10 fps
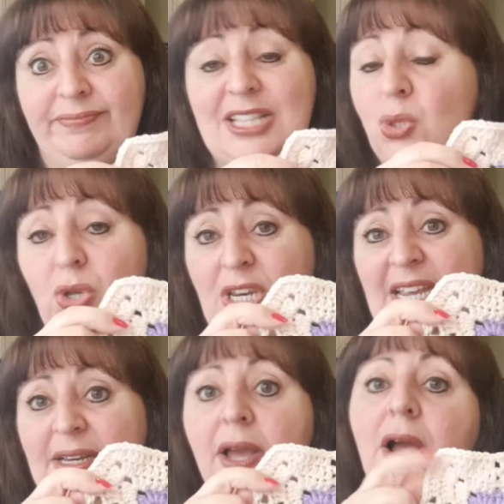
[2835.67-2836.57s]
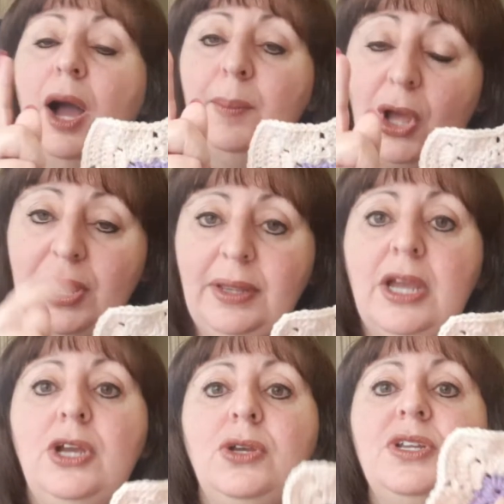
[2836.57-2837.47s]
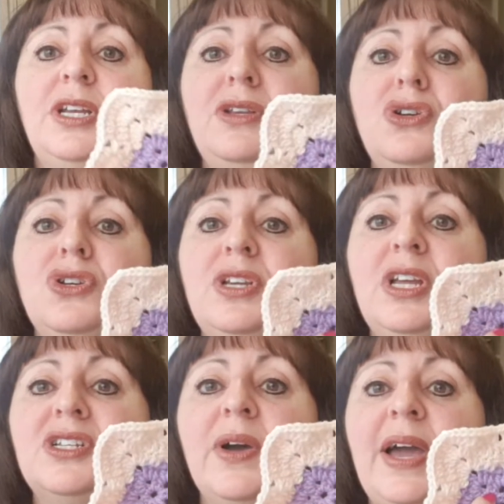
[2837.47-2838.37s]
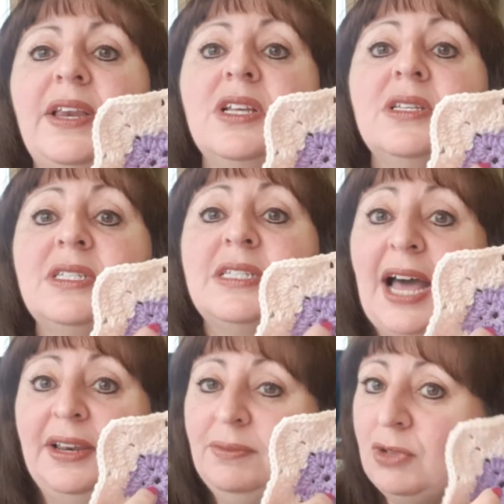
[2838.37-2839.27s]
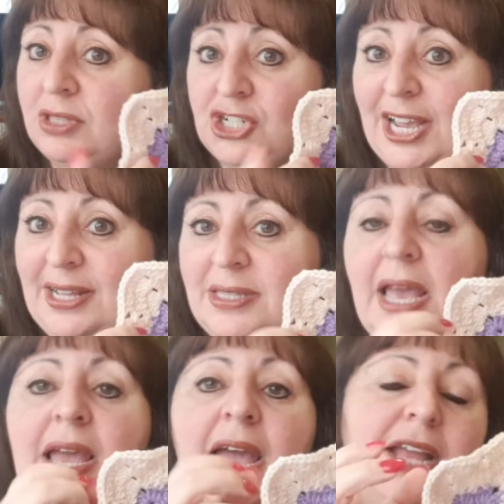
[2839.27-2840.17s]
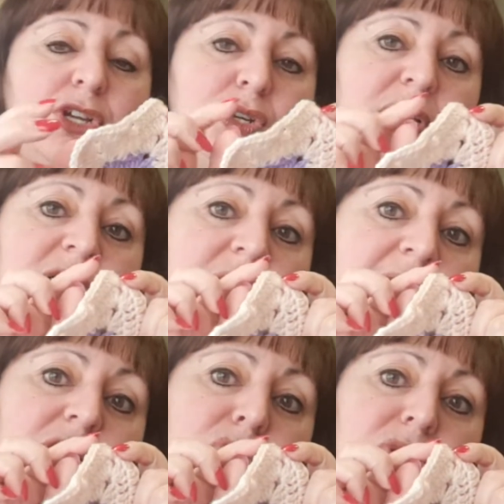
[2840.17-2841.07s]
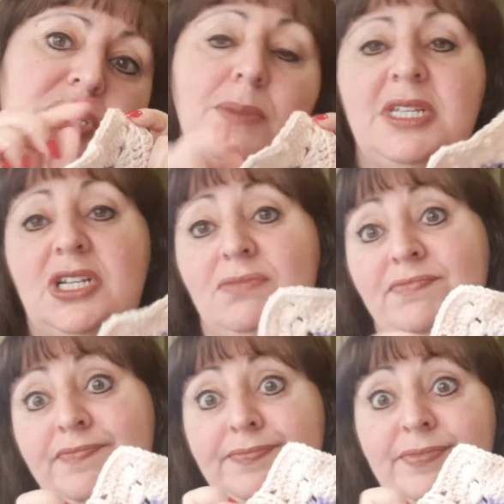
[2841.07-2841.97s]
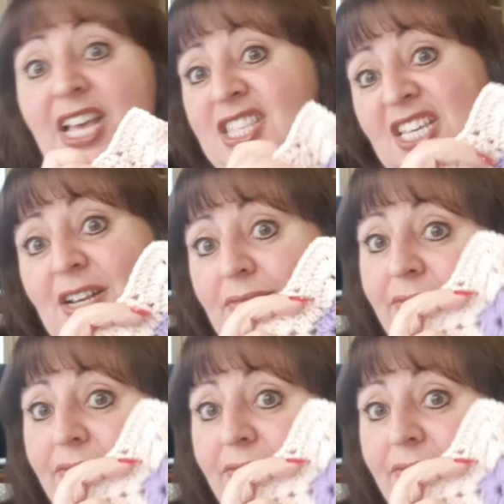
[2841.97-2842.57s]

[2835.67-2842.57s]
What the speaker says: That's all you need. I'm lying. You do need to know how to start it with chains, and you do need to know how to do a slip stitch. That's it.